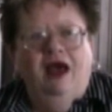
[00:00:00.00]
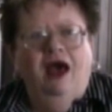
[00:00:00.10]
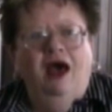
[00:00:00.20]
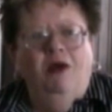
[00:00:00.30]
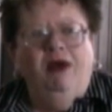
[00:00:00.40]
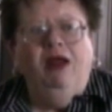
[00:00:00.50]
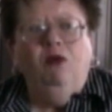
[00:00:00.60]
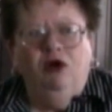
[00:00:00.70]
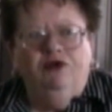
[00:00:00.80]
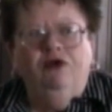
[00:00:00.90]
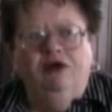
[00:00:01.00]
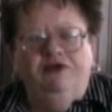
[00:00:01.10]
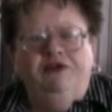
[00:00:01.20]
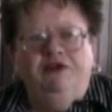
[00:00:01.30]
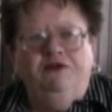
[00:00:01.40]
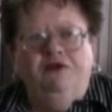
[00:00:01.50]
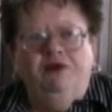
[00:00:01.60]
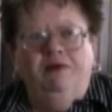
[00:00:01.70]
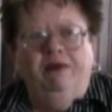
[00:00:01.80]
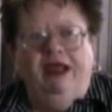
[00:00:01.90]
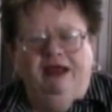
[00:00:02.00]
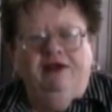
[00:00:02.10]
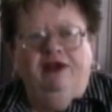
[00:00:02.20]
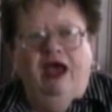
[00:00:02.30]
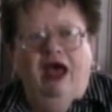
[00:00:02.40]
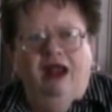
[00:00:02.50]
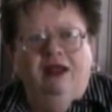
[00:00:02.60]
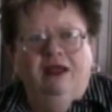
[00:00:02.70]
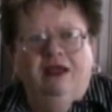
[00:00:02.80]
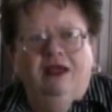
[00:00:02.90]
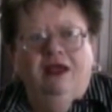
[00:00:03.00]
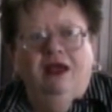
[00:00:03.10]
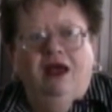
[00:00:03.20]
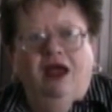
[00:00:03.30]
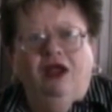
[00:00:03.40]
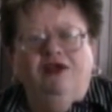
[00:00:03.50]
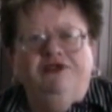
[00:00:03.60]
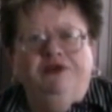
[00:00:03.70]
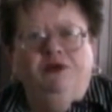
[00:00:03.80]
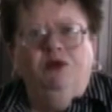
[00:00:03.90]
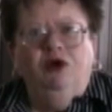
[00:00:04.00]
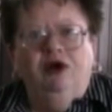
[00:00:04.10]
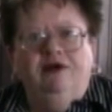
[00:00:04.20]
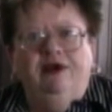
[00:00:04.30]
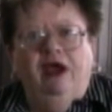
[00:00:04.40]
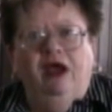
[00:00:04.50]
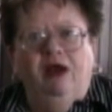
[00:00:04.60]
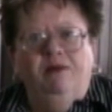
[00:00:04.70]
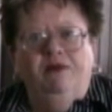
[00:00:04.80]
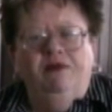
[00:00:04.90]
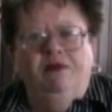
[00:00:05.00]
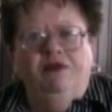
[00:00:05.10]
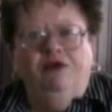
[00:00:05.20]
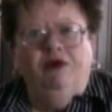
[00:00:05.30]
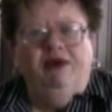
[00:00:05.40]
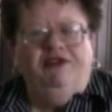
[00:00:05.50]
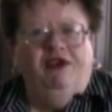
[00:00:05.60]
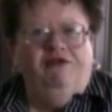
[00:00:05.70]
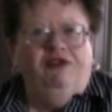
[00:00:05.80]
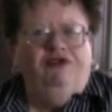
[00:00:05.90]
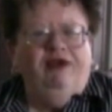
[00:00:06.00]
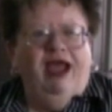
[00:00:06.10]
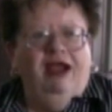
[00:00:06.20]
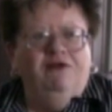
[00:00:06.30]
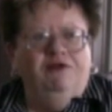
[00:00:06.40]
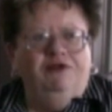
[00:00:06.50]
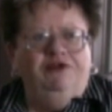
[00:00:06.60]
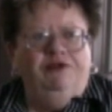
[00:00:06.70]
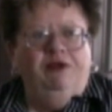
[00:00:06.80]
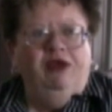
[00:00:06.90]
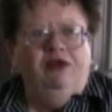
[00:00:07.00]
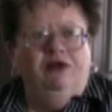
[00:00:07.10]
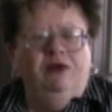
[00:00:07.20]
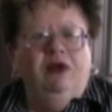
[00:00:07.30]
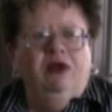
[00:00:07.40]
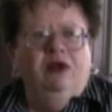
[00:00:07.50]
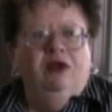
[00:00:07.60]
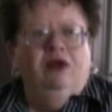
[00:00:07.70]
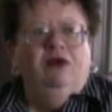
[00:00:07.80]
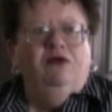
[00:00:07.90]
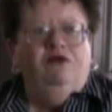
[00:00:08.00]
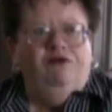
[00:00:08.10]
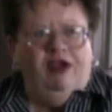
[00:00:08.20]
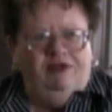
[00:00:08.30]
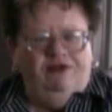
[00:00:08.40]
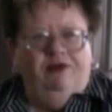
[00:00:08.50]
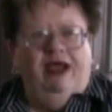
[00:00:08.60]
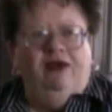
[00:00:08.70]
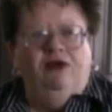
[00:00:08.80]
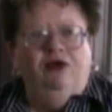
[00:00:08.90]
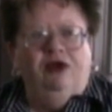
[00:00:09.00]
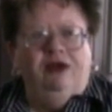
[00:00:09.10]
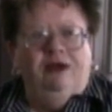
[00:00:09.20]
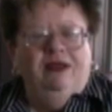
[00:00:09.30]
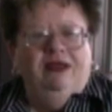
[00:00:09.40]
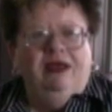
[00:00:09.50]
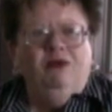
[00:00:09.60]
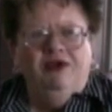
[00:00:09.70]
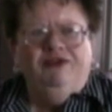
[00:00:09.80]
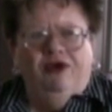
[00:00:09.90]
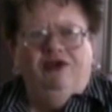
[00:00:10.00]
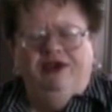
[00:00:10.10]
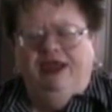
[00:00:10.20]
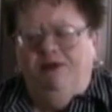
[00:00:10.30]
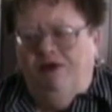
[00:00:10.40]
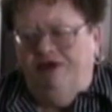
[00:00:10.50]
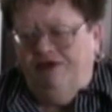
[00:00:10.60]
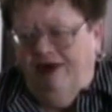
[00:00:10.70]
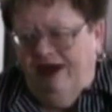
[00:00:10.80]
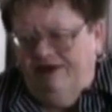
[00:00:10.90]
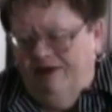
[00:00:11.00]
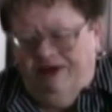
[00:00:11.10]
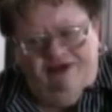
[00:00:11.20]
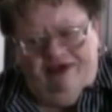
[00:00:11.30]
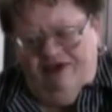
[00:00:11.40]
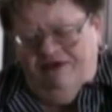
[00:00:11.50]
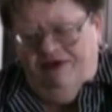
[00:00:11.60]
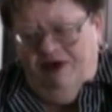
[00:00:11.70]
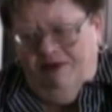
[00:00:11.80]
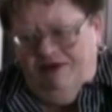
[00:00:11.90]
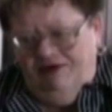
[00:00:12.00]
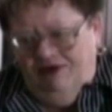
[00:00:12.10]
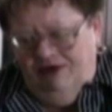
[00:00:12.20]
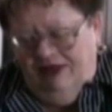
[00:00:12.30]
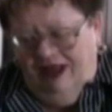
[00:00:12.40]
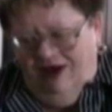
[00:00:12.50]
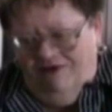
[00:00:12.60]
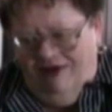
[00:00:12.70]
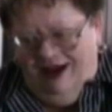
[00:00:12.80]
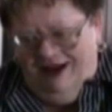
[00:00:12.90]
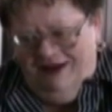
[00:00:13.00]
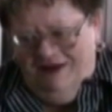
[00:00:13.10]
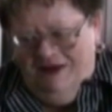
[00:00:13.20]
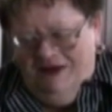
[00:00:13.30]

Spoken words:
I worked horses for Mike and Dot. I also worked thoroughbreds off the track for some other friends around Hood. It was hard to keep one's grades up because I was very busy doing a lot of riding.